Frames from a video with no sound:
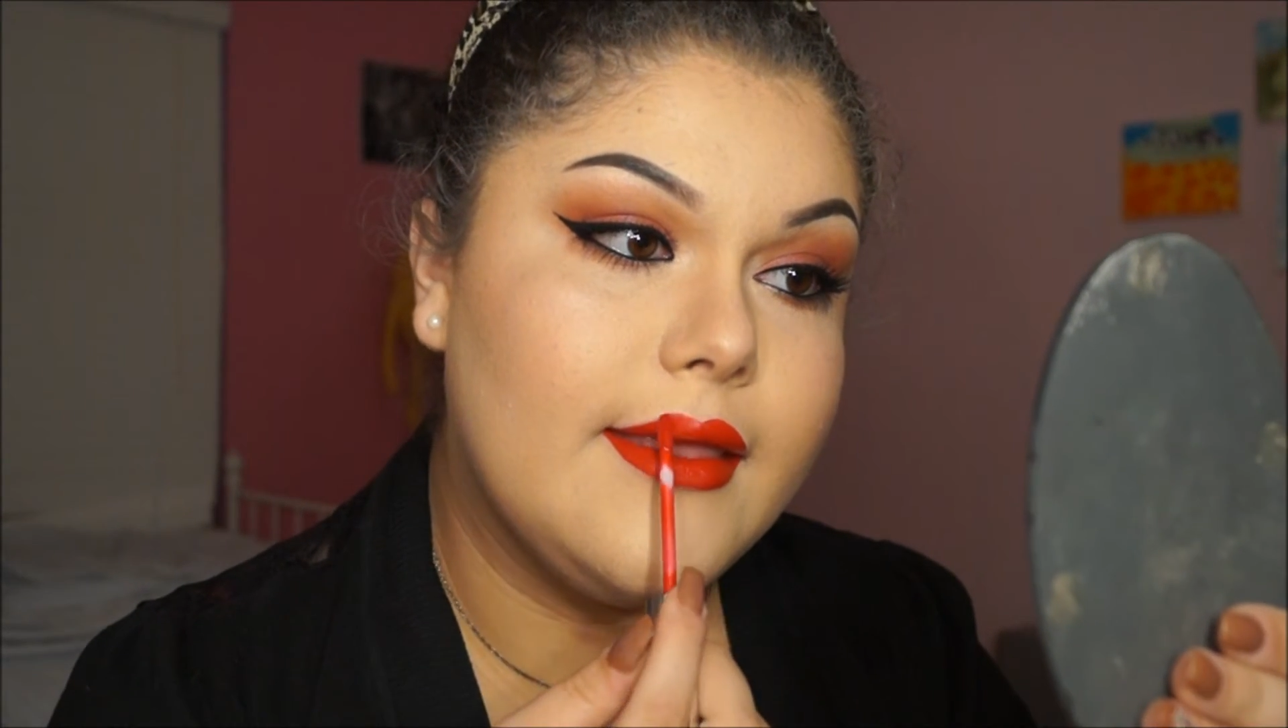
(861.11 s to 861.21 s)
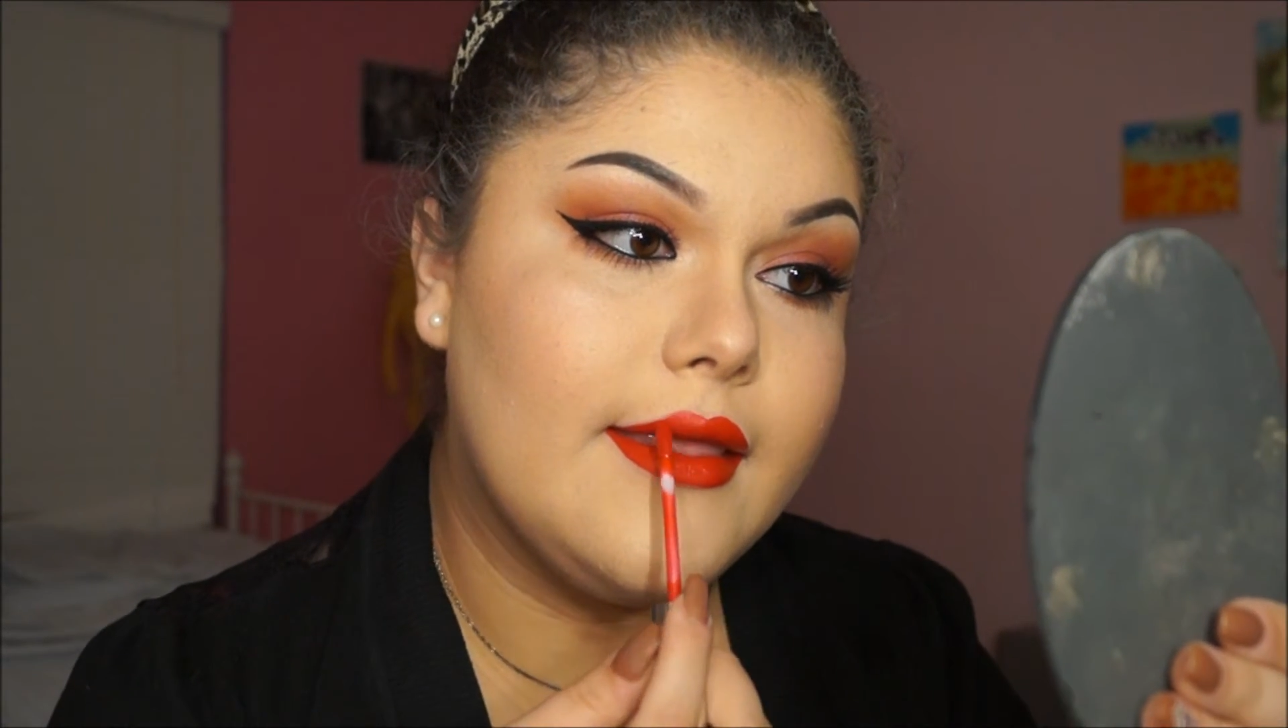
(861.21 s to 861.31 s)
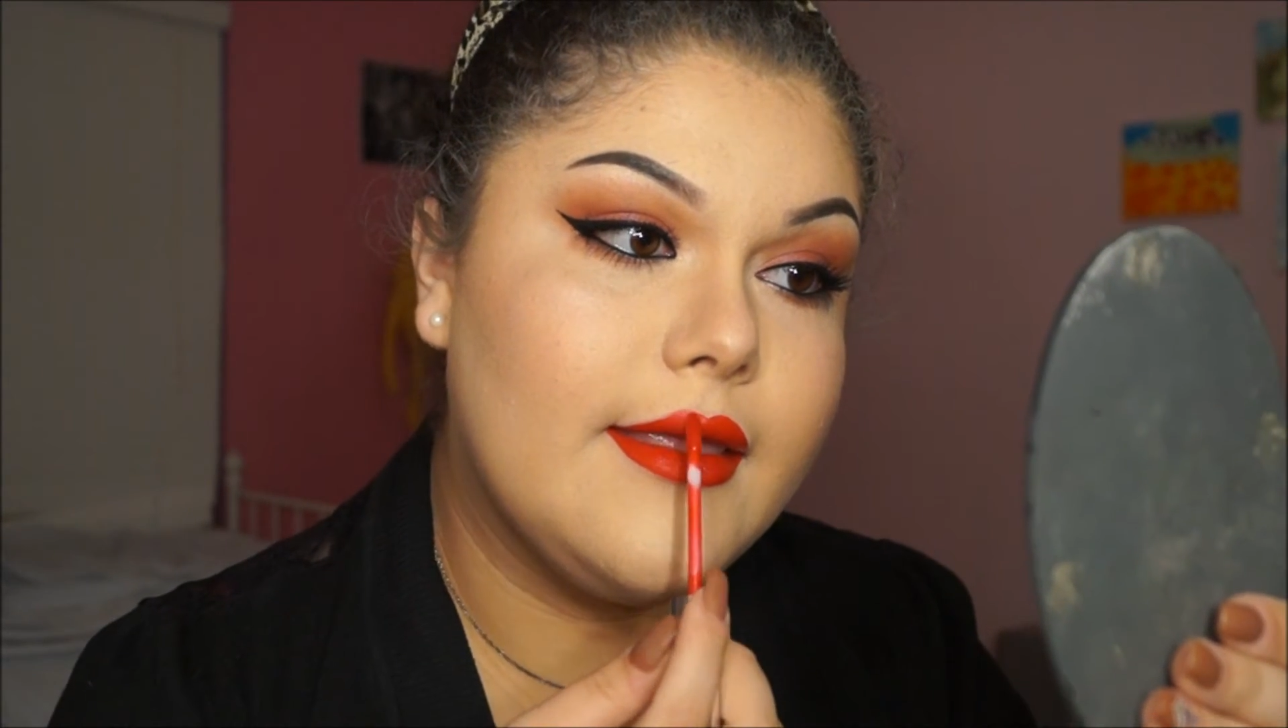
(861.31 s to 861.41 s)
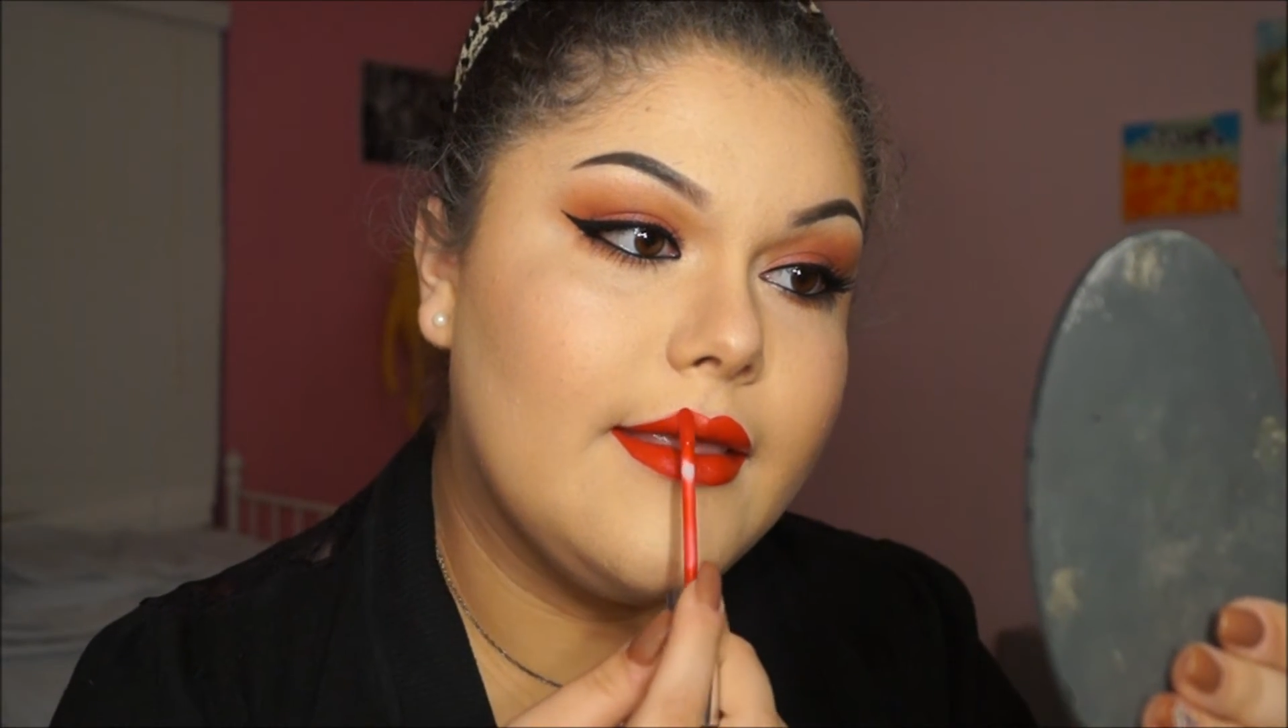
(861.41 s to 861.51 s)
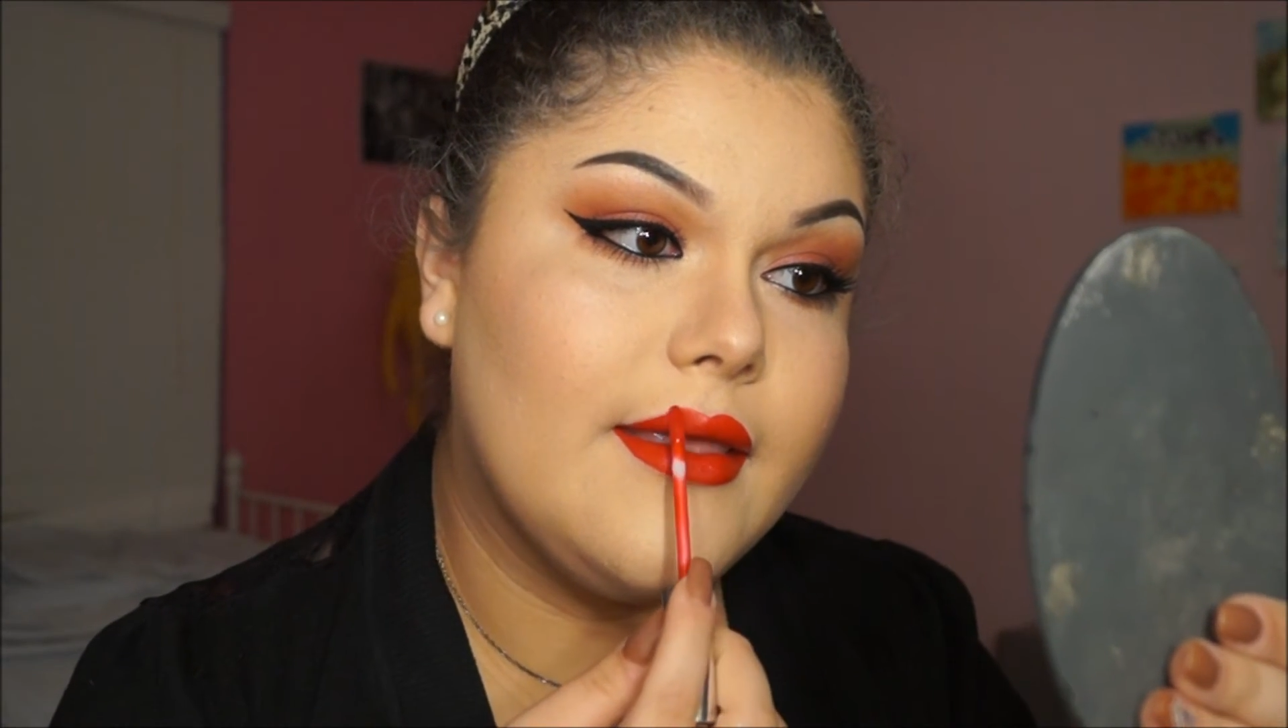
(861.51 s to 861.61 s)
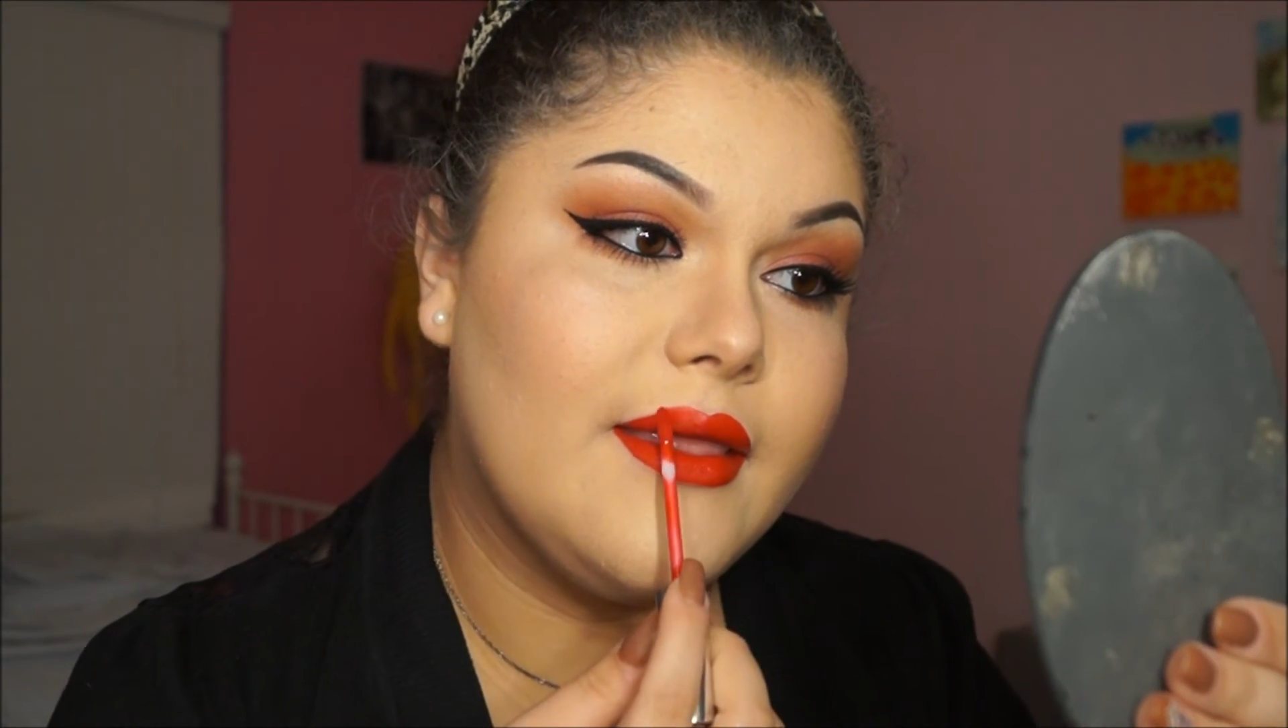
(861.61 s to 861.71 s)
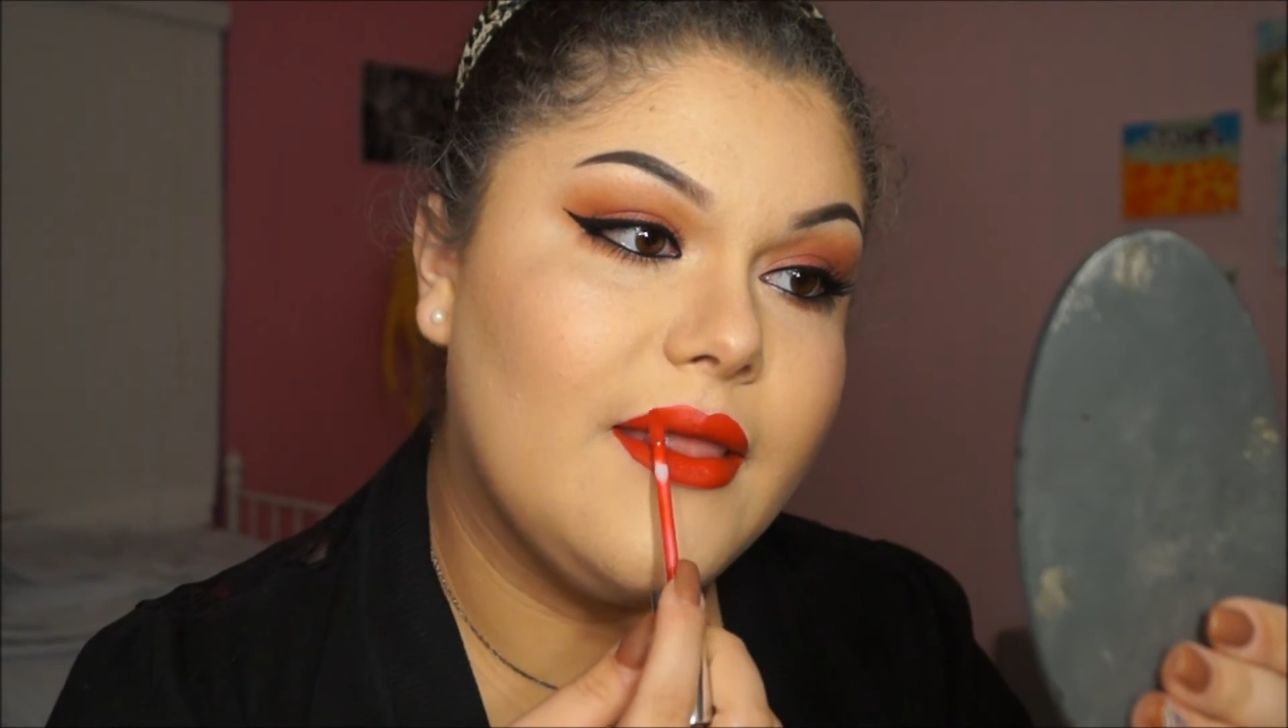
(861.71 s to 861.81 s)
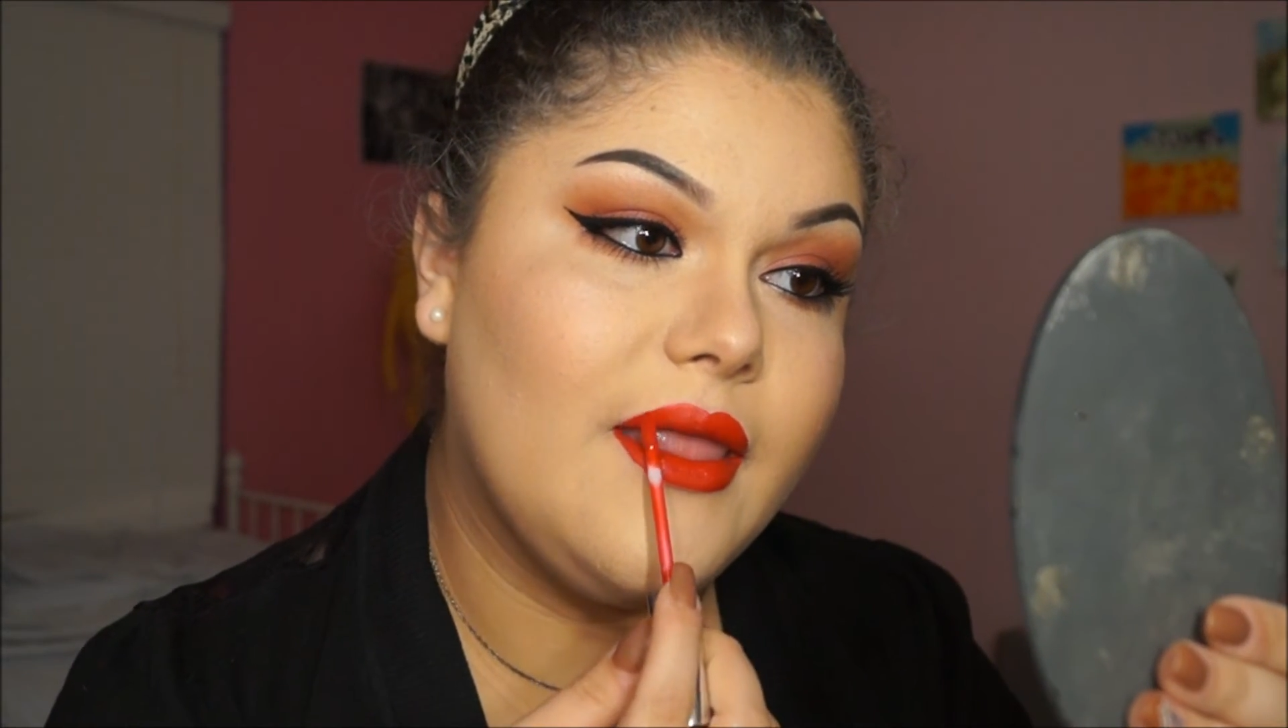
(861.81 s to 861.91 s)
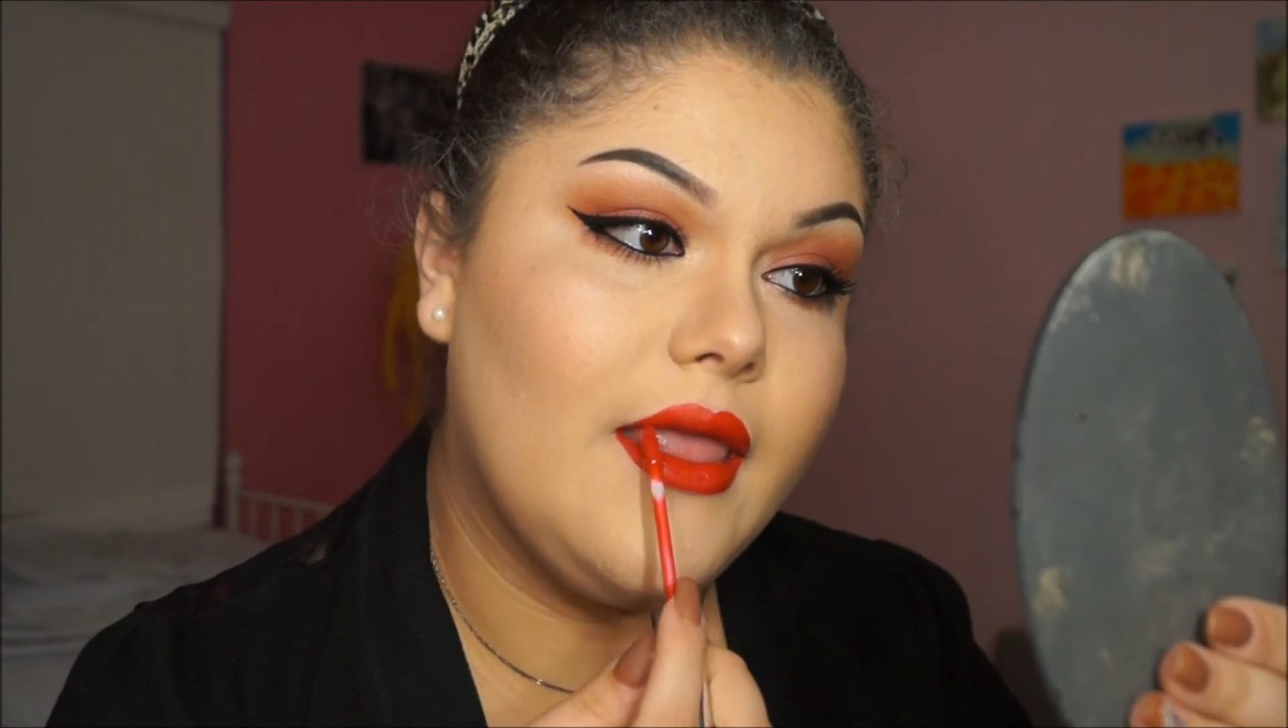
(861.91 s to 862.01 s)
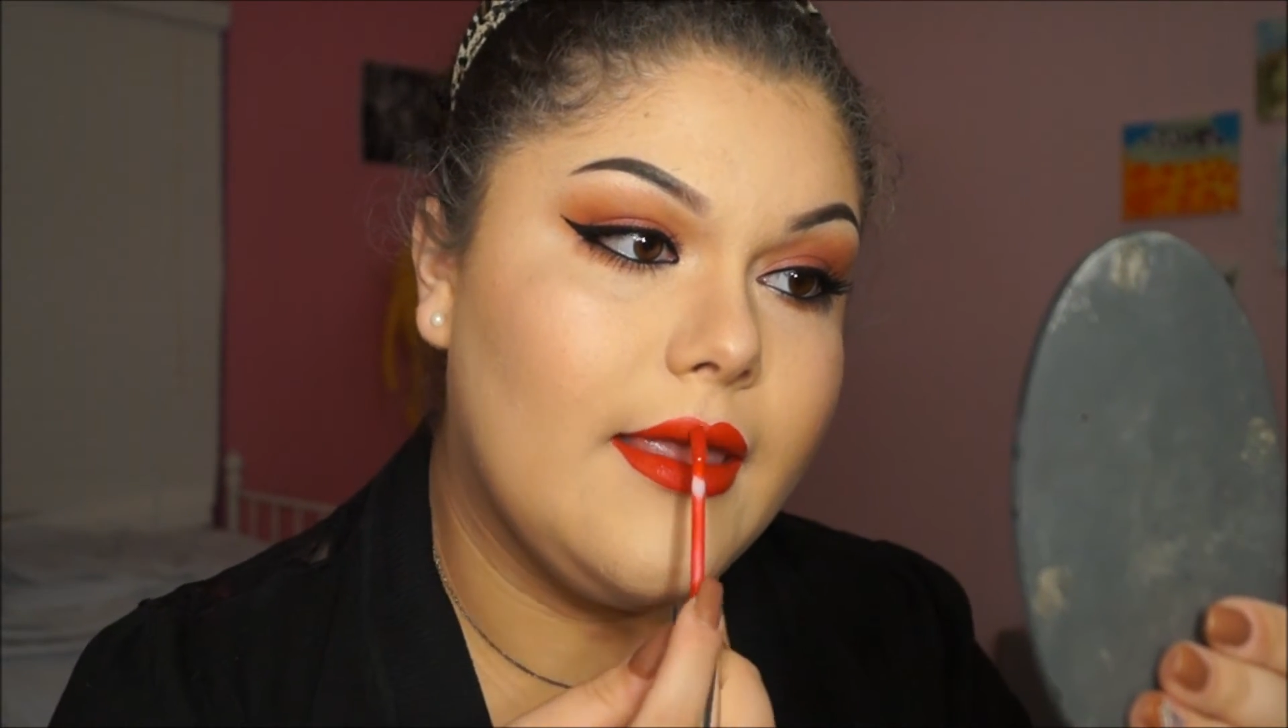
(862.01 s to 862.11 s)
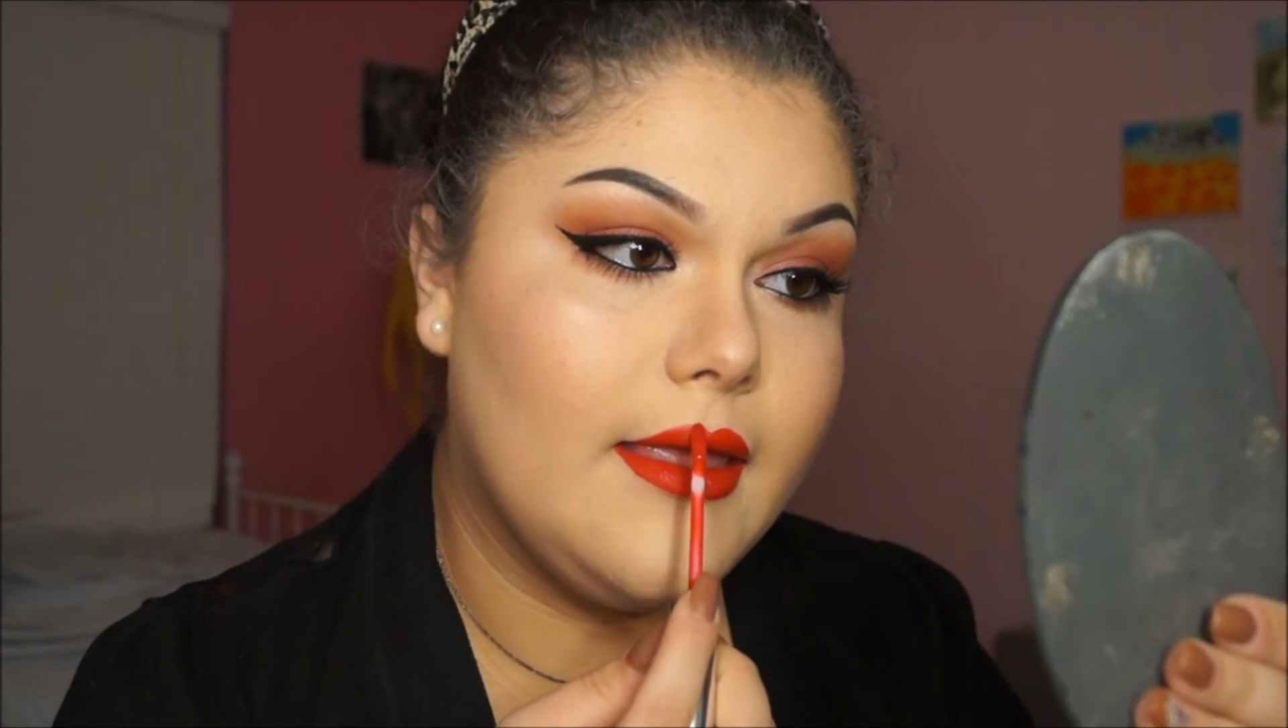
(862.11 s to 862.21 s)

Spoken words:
I wanted to